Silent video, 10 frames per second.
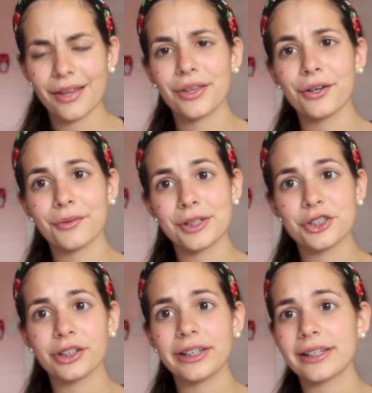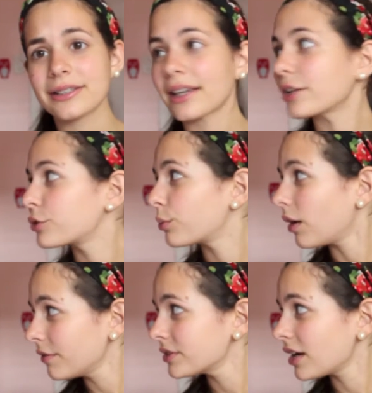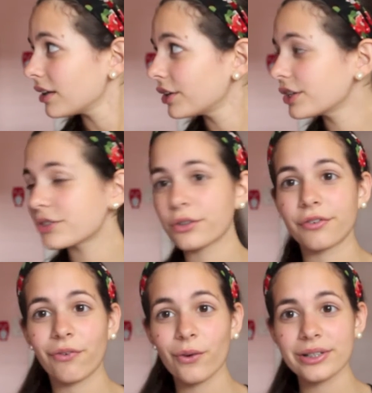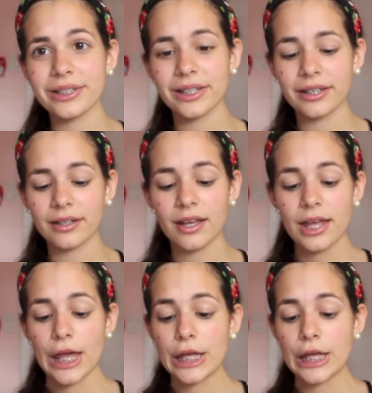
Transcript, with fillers: I think originally it's like $12 or 14